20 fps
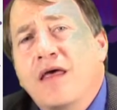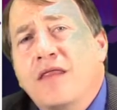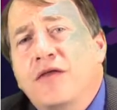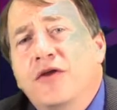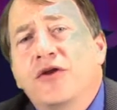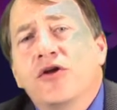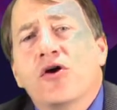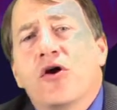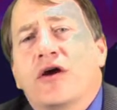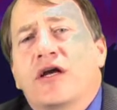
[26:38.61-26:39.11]
The
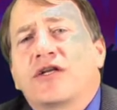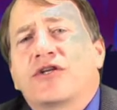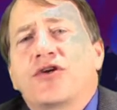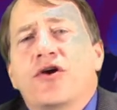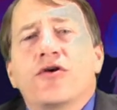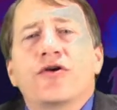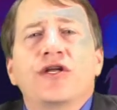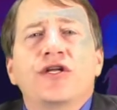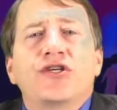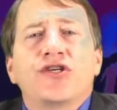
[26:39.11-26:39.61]
New York
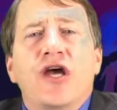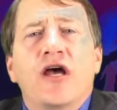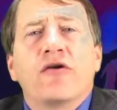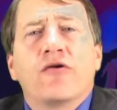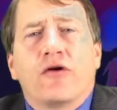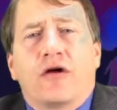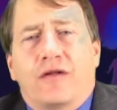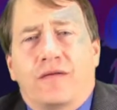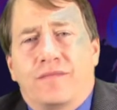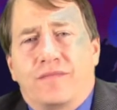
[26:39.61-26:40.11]
Attorney
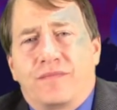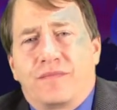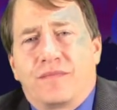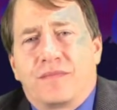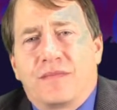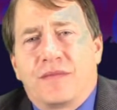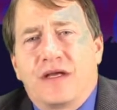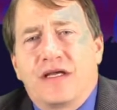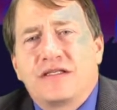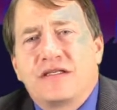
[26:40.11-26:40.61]
General
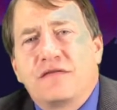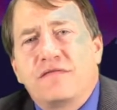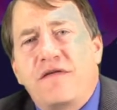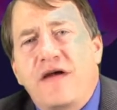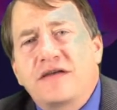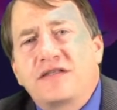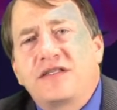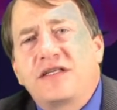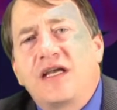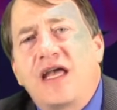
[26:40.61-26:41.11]
is
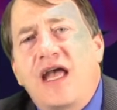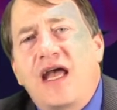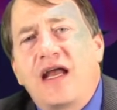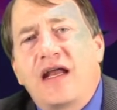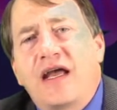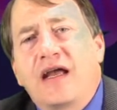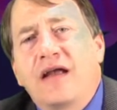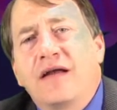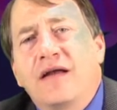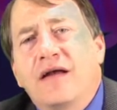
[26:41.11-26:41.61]

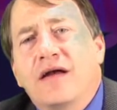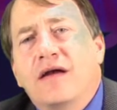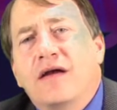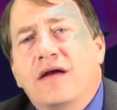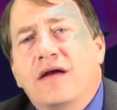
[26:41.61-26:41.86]
investigating